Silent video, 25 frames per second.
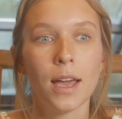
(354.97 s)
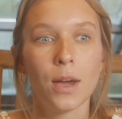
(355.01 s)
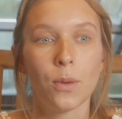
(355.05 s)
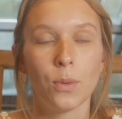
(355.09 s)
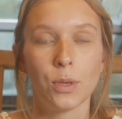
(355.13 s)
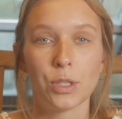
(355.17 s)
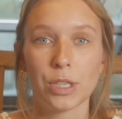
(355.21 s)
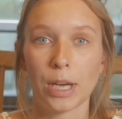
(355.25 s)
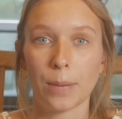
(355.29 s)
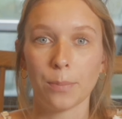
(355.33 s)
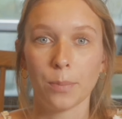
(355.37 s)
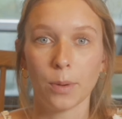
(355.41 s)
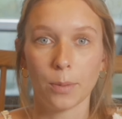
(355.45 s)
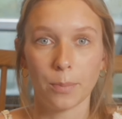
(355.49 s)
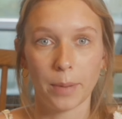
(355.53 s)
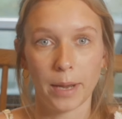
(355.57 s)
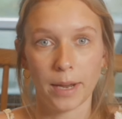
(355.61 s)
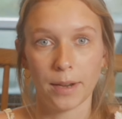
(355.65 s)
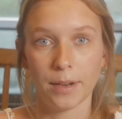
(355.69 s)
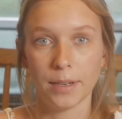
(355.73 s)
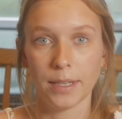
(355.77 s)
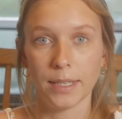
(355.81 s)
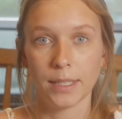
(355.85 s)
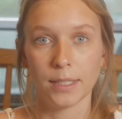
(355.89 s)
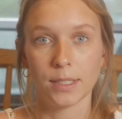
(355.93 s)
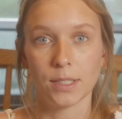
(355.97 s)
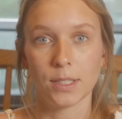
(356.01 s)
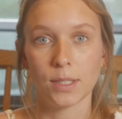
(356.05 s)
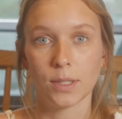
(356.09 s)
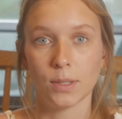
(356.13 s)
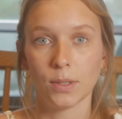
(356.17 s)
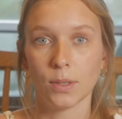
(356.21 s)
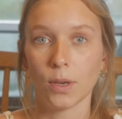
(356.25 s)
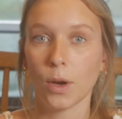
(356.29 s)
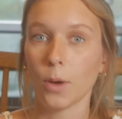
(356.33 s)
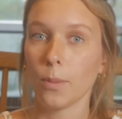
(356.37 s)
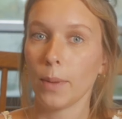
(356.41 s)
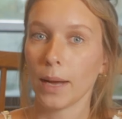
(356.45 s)
which I'm preparing
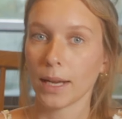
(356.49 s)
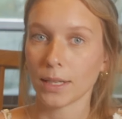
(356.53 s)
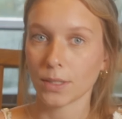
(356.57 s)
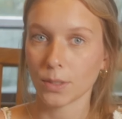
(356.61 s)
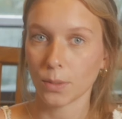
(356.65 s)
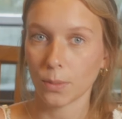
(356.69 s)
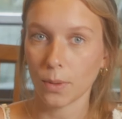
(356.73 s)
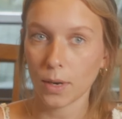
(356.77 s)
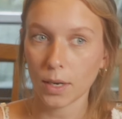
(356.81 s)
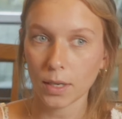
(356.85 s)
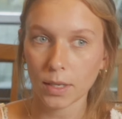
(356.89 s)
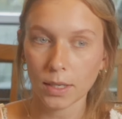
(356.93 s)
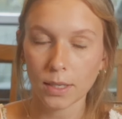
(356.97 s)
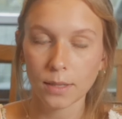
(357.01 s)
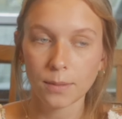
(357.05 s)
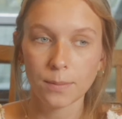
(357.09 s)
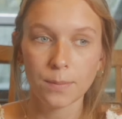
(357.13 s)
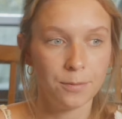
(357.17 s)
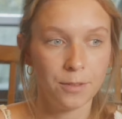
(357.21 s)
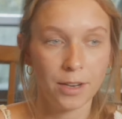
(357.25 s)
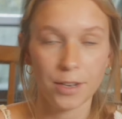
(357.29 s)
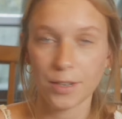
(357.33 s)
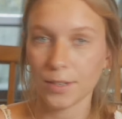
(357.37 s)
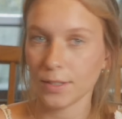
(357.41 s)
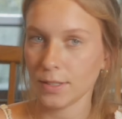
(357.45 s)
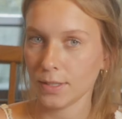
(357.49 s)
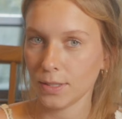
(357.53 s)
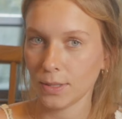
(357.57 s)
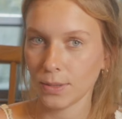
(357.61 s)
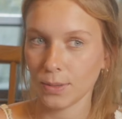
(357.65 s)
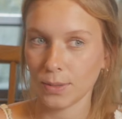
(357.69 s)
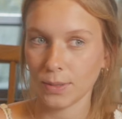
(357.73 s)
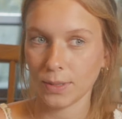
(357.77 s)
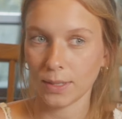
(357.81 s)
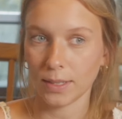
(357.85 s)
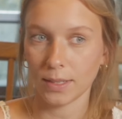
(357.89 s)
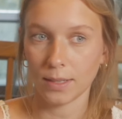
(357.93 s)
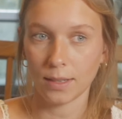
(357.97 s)
to go back to work very
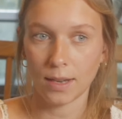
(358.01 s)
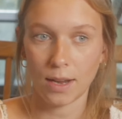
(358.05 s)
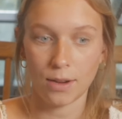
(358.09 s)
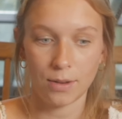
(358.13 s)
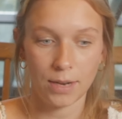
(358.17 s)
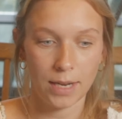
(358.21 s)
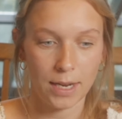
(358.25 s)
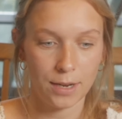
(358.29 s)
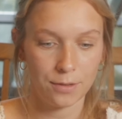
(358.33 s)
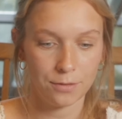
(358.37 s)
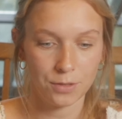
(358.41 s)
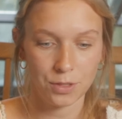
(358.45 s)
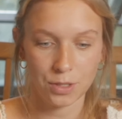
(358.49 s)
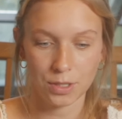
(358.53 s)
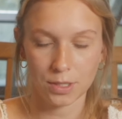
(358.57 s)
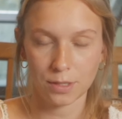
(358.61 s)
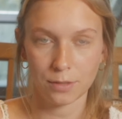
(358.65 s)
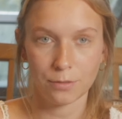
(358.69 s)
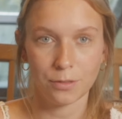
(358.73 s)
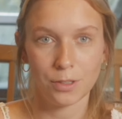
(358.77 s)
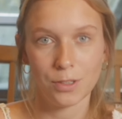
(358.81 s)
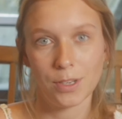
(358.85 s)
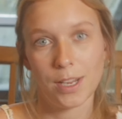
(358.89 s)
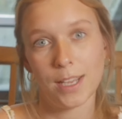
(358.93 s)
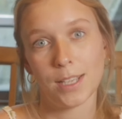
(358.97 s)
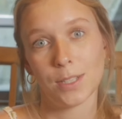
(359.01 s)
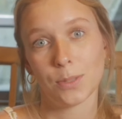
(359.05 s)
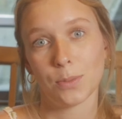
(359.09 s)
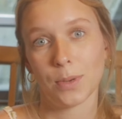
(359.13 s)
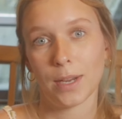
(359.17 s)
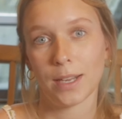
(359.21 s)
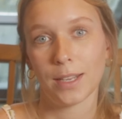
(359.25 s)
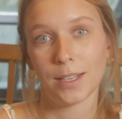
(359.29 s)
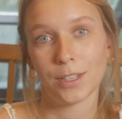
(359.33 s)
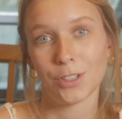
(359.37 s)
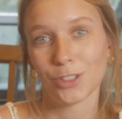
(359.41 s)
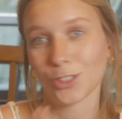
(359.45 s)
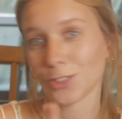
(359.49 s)
soon and now I have just a few days where
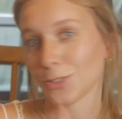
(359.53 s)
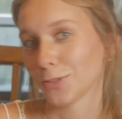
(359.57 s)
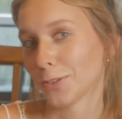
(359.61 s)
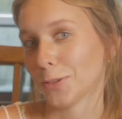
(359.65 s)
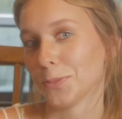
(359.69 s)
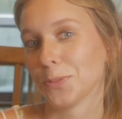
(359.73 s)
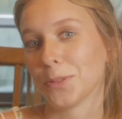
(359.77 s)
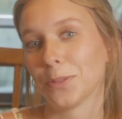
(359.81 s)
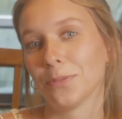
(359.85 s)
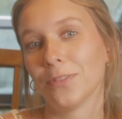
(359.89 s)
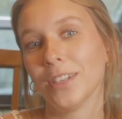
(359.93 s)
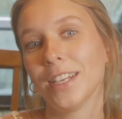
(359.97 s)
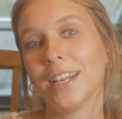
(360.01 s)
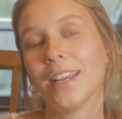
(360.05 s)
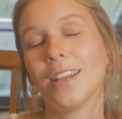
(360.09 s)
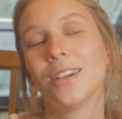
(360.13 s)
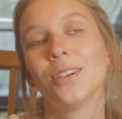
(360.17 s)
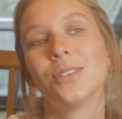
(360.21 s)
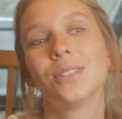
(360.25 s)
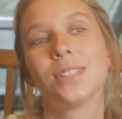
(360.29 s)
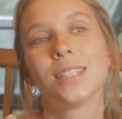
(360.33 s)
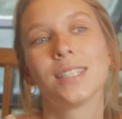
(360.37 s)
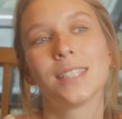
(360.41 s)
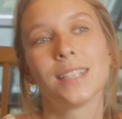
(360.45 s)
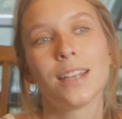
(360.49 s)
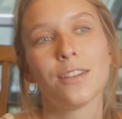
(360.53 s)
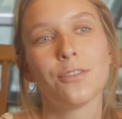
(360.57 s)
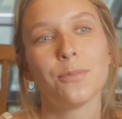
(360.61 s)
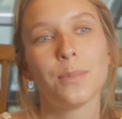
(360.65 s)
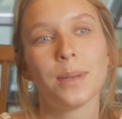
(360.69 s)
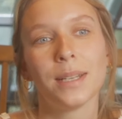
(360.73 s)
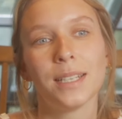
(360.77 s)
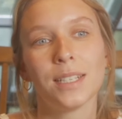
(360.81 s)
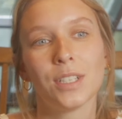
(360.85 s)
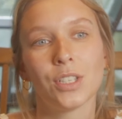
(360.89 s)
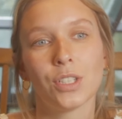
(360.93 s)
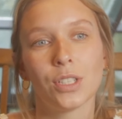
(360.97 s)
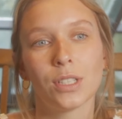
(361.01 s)
I can just film some videos and stuff,
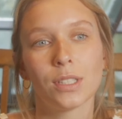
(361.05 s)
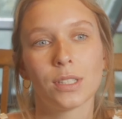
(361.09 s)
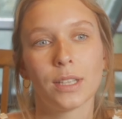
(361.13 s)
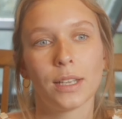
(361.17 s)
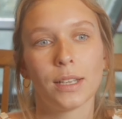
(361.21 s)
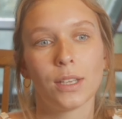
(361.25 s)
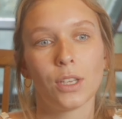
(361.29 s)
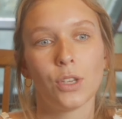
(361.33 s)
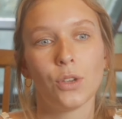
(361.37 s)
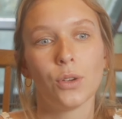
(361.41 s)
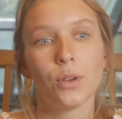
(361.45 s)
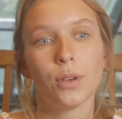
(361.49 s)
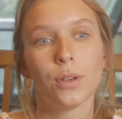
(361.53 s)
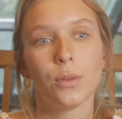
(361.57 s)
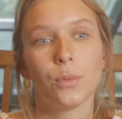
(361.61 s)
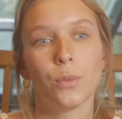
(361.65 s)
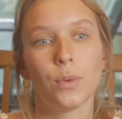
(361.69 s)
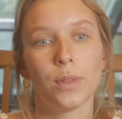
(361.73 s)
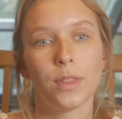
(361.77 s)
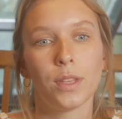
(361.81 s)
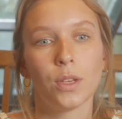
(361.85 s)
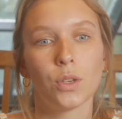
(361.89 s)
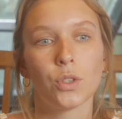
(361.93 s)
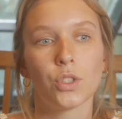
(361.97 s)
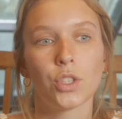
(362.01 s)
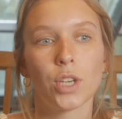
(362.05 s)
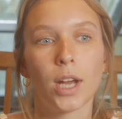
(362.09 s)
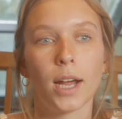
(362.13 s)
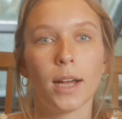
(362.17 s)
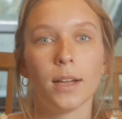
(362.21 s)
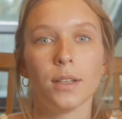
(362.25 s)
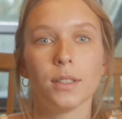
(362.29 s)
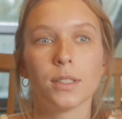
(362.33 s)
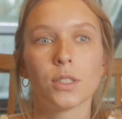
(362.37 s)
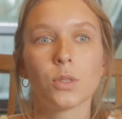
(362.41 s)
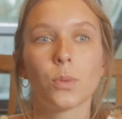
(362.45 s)
but it's just like you're with your child